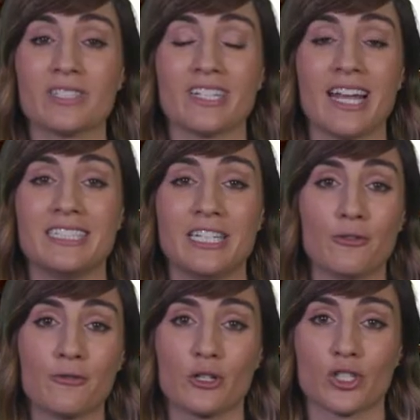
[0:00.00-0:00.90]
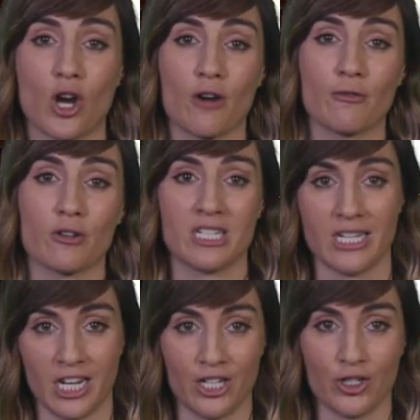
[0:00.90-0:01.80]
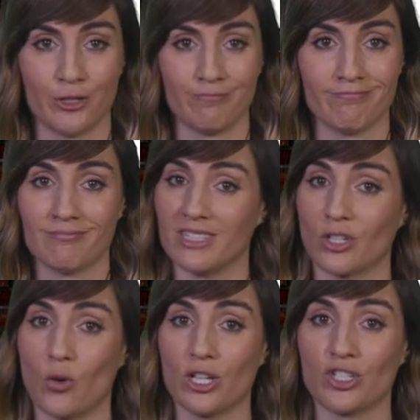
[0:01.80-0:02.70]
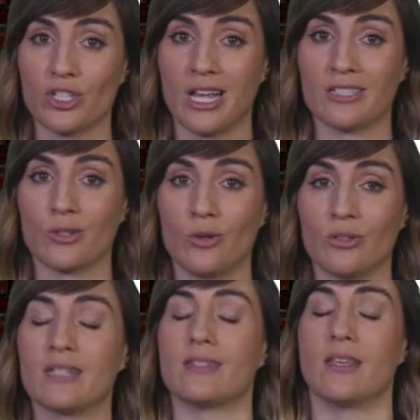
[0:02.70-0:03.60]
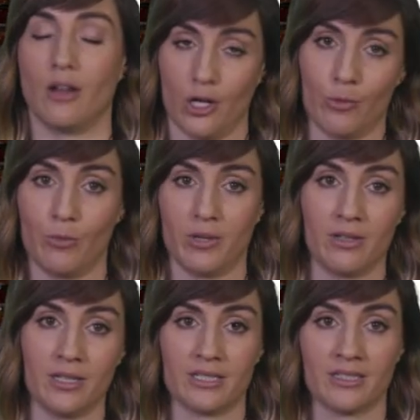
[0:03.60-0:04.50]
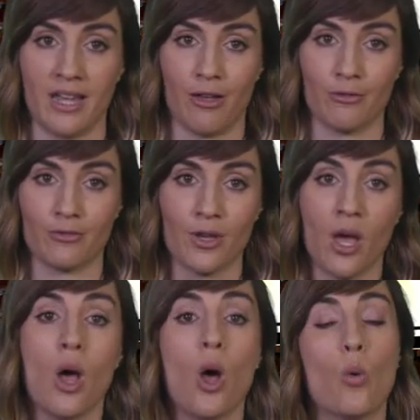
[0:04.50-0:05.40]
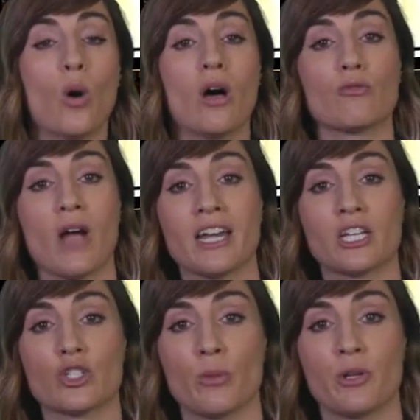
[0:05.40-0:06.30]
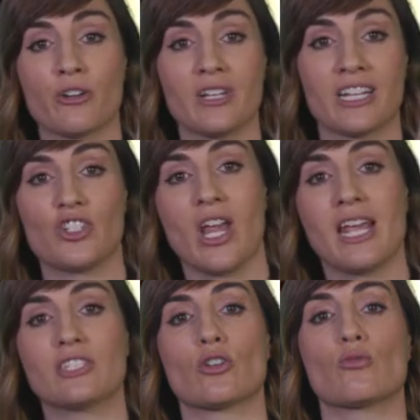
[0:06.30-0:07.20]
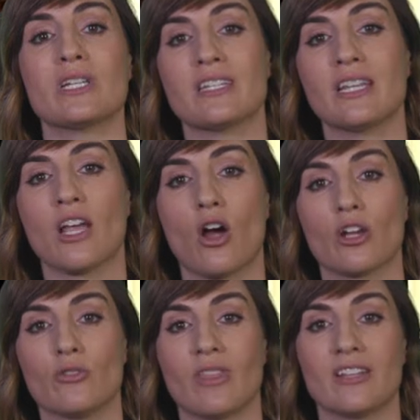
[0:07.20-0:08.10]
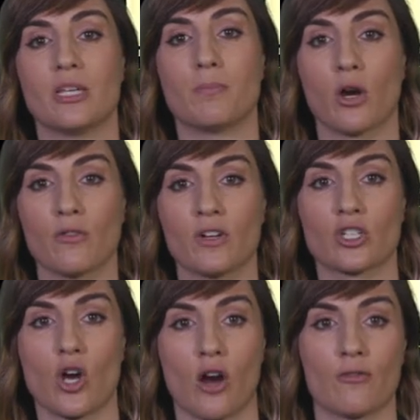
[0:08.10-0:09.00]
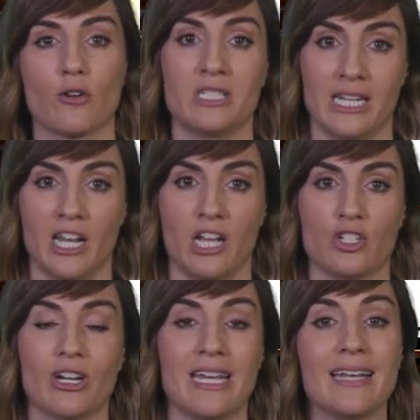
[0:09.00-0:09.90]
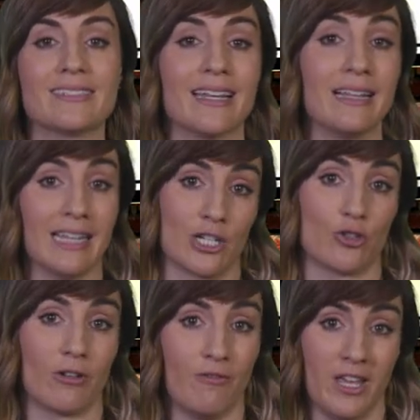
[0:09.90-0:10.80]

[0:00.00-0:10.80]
What's an ideal first car for a teenager? It's a question as old as the automobile itself. Well, Ride contributor Nick Janes recently argued that the perfect car for a teenager is an electric